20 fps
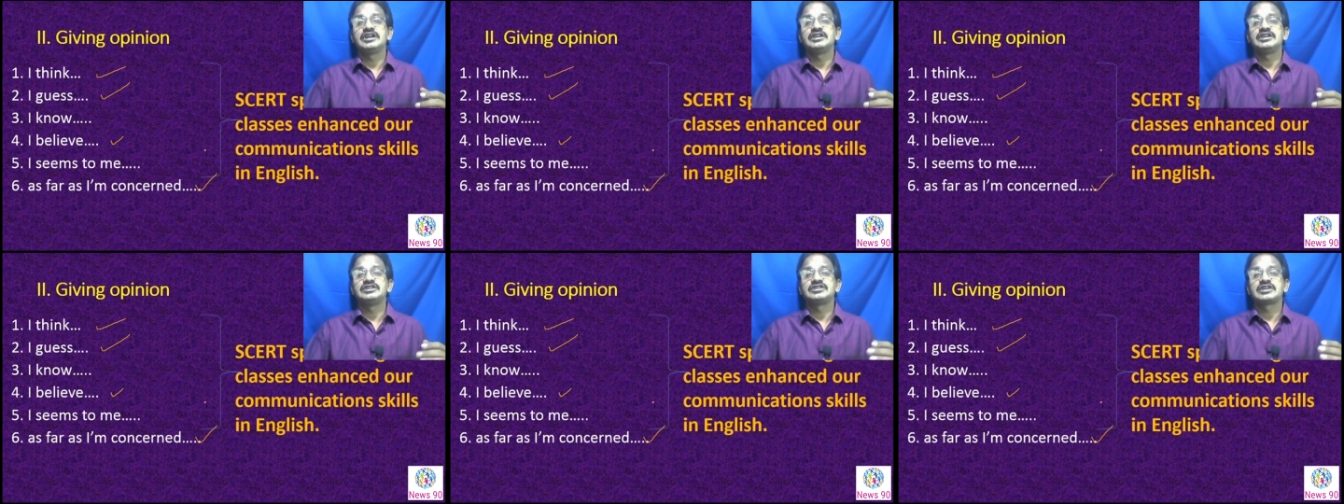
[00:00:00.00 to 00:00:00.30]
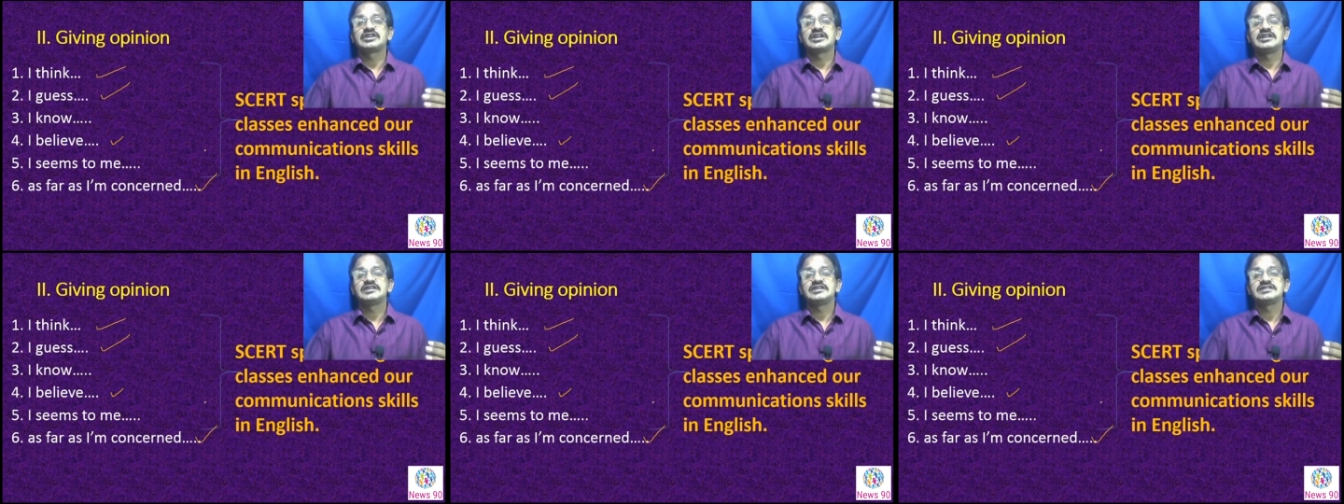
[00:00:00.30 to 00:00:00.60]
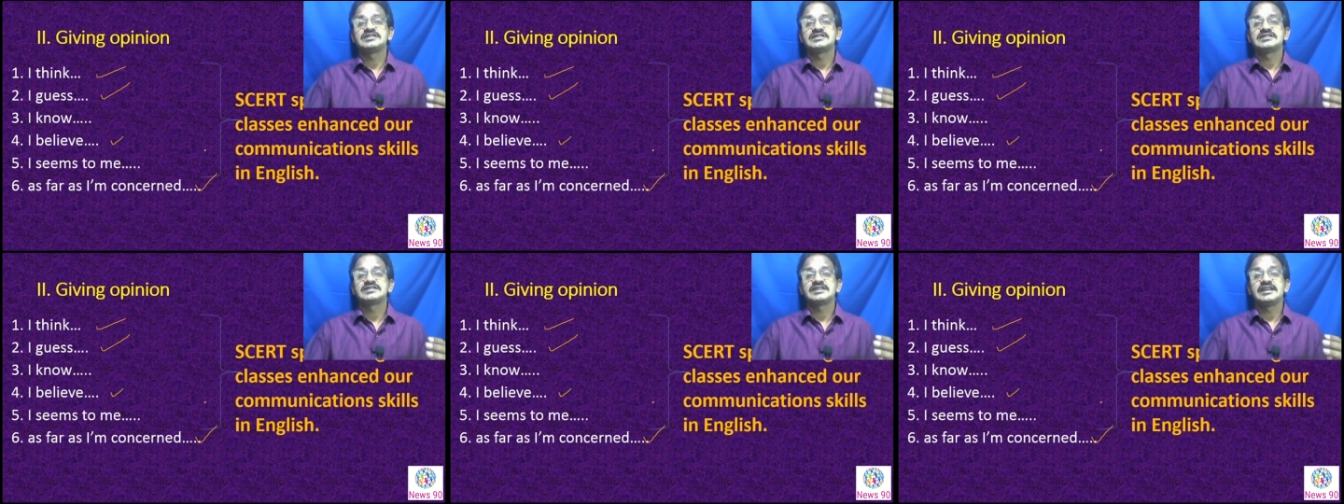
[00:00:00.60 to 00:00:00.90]
english
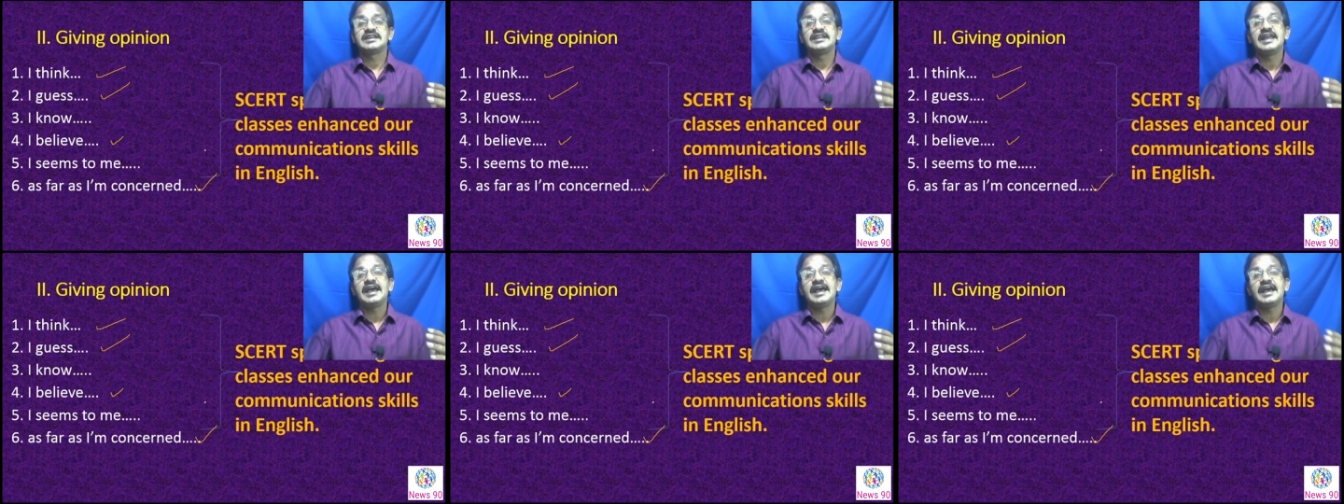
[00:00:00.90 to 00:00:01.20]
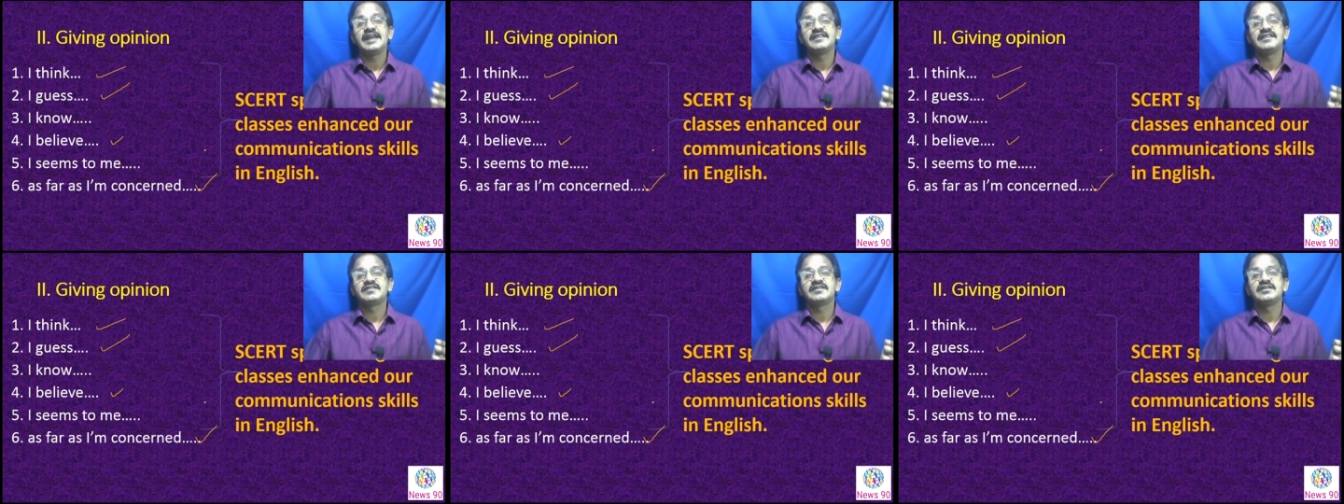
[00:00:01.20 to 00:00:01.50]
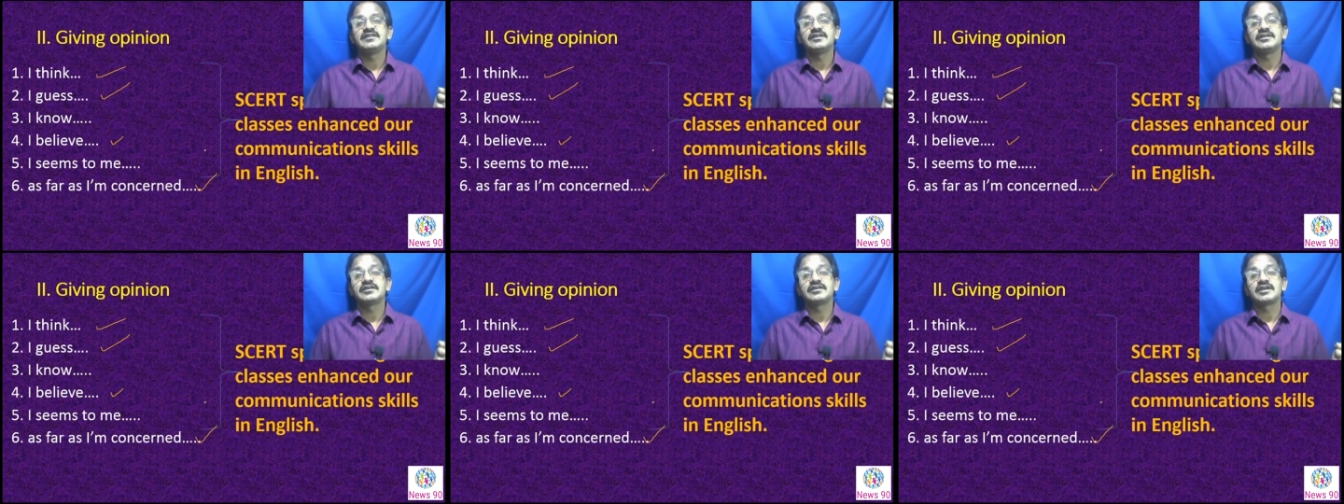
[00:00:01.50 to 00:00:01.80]
classes
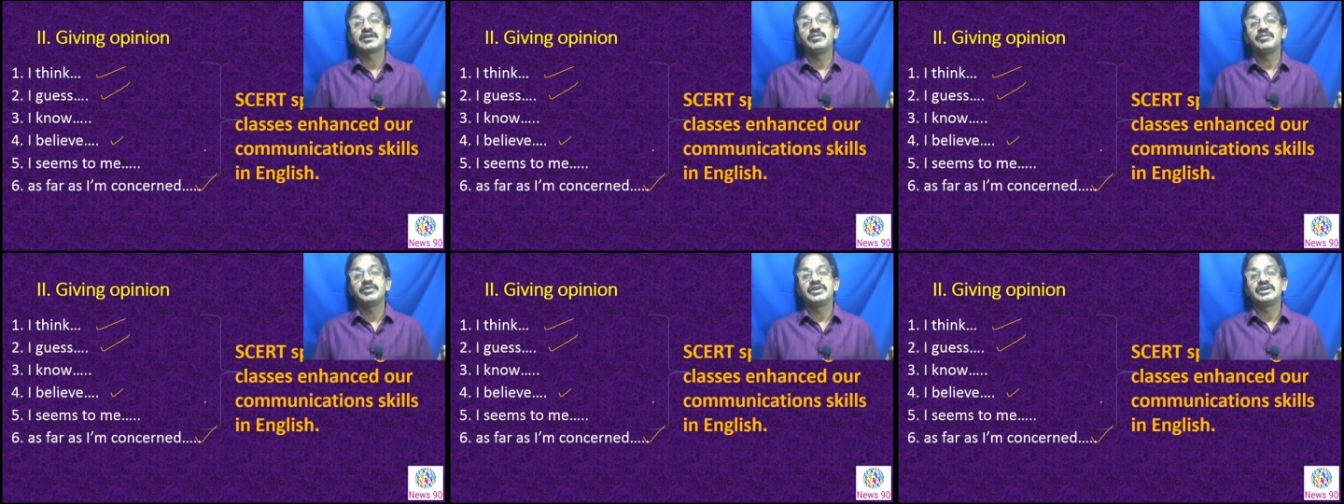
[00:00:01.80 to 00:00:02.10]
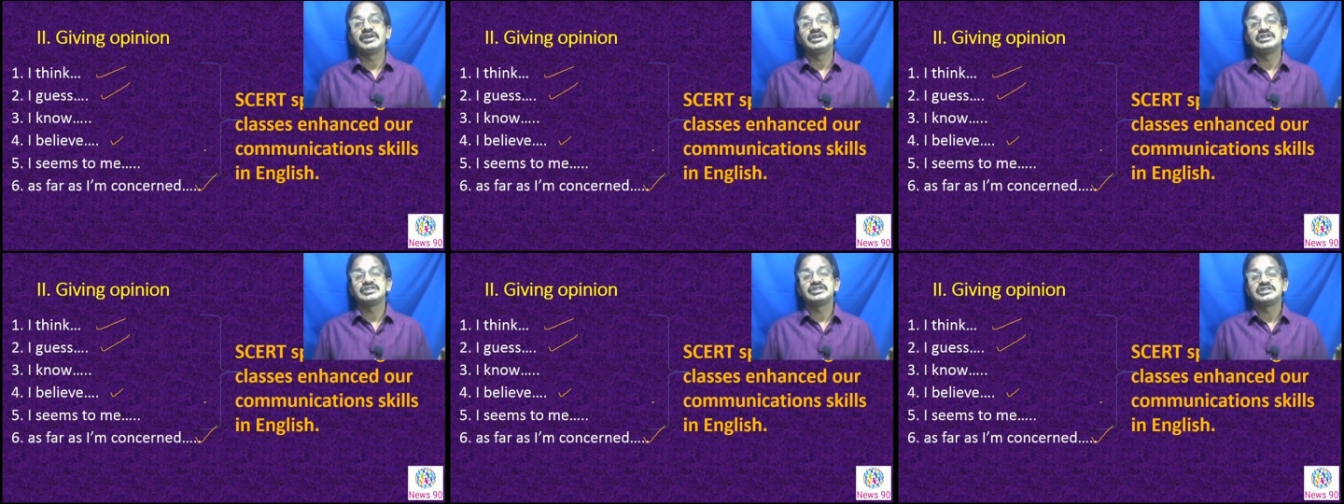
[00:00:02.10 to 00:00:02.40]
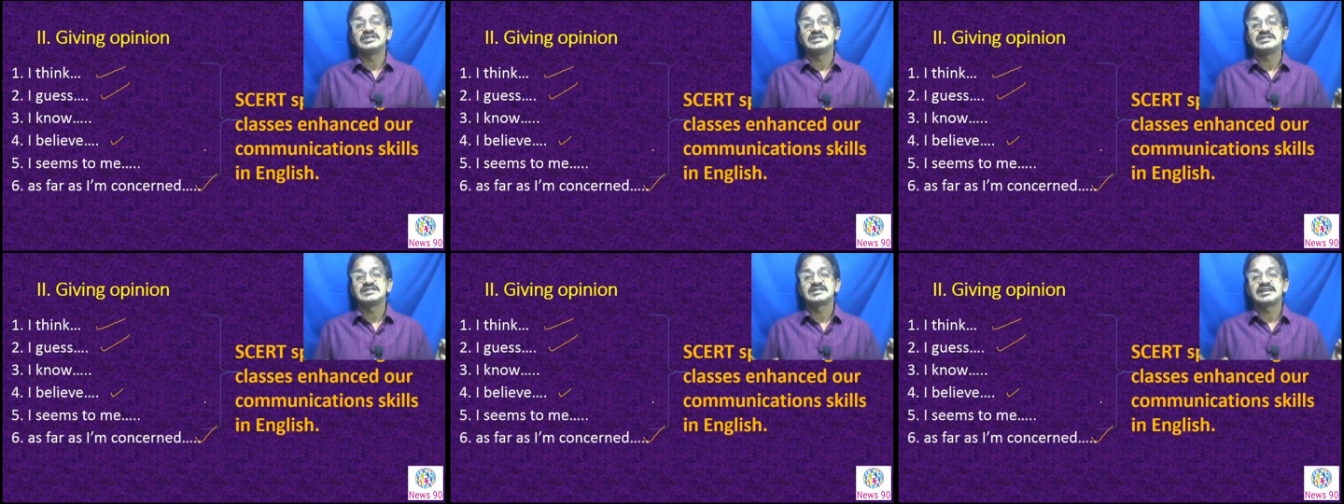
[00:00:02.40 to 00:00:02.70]
enhanced our
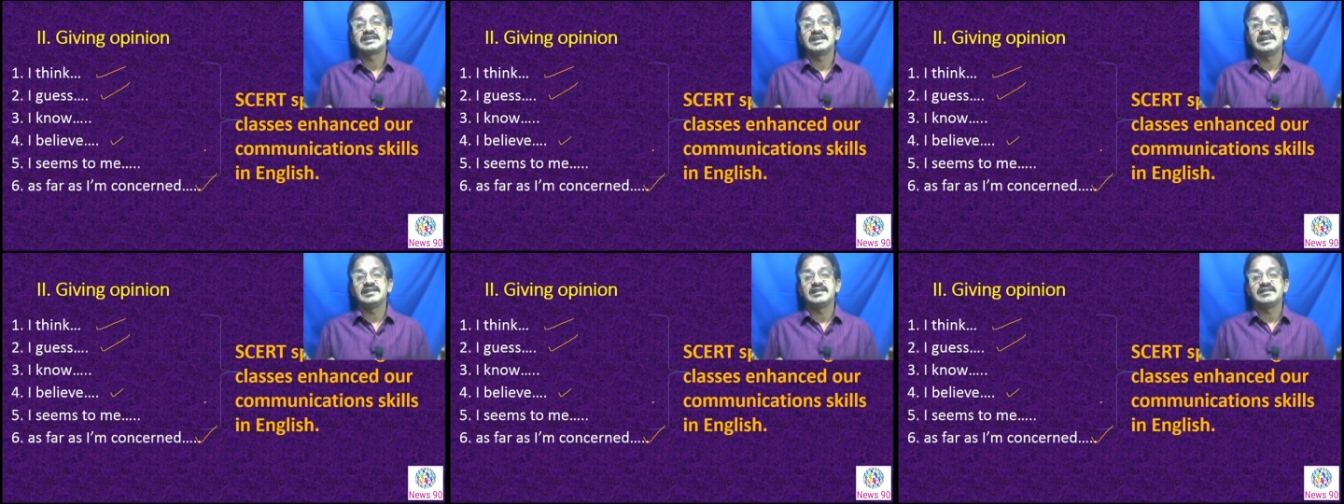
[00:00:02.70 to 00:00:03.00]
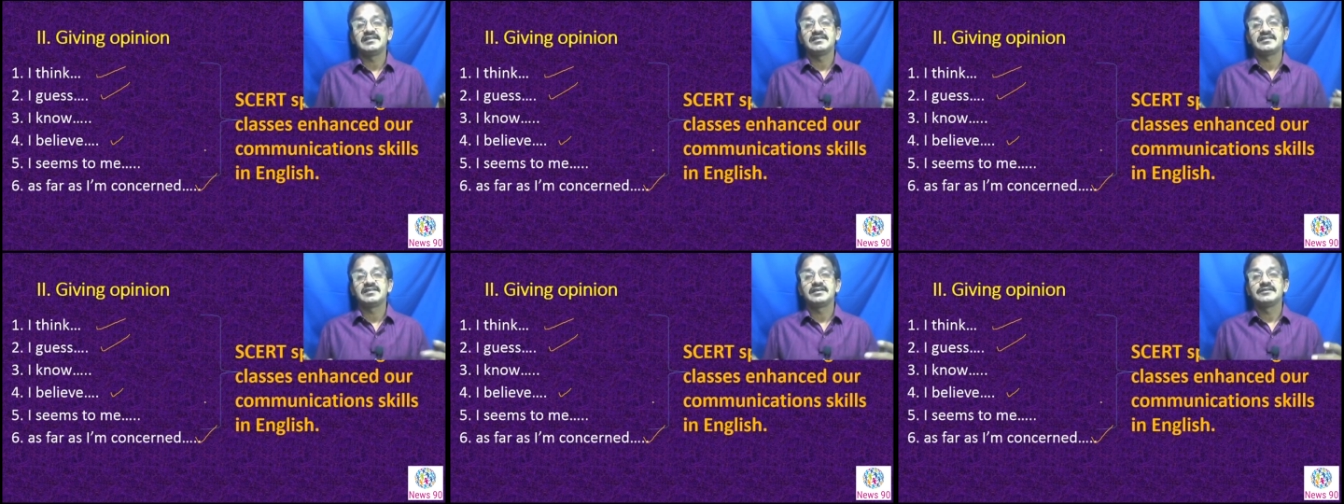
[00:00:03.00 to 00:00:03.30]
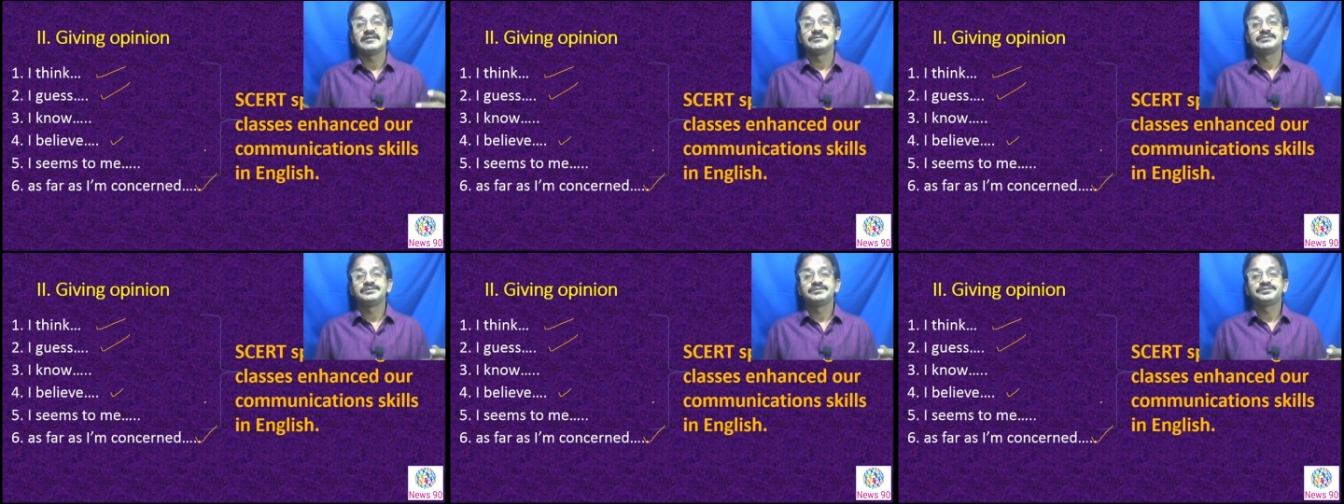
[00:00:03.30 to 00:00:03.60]
communication skills